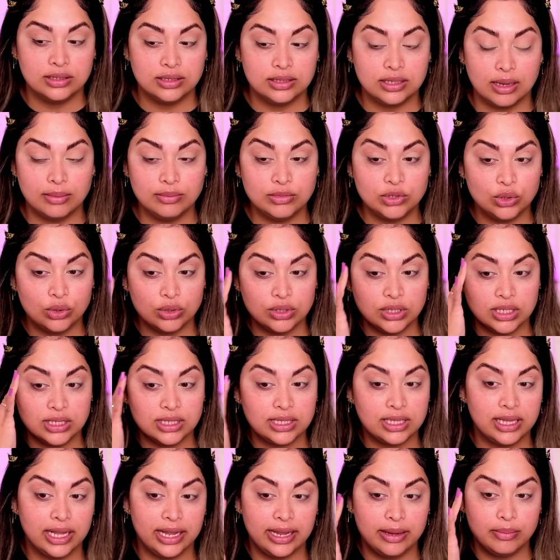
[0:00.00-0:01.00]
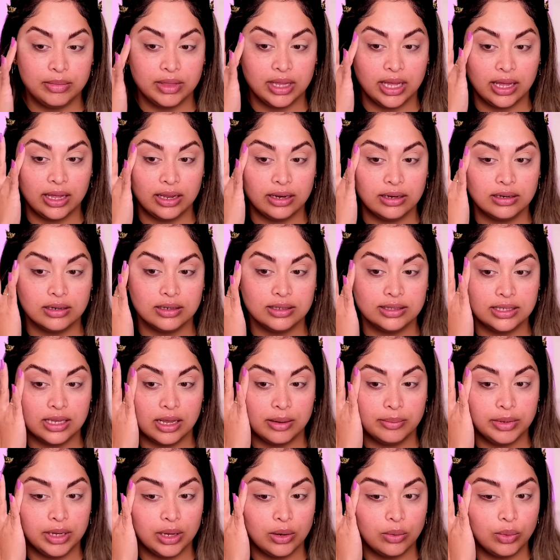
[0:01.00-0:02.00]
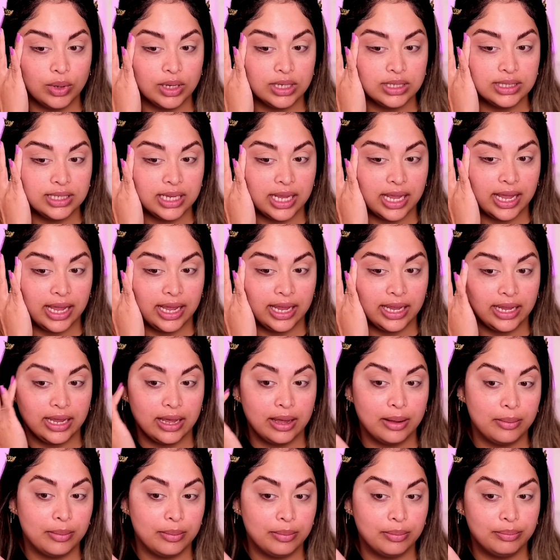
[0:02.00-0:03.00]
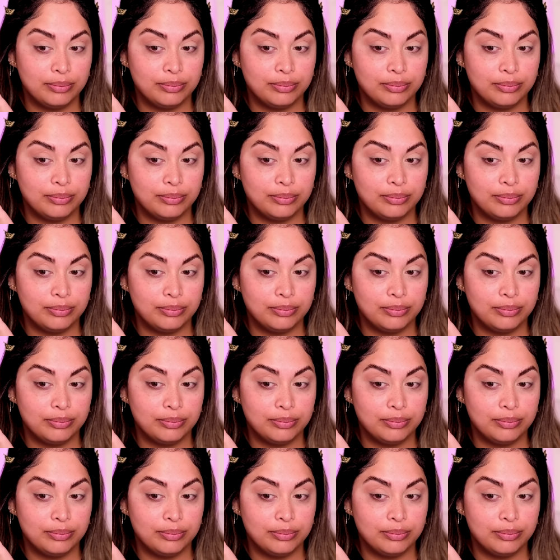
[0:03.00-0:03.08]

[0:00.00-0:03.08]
Some sources claim that Samia was a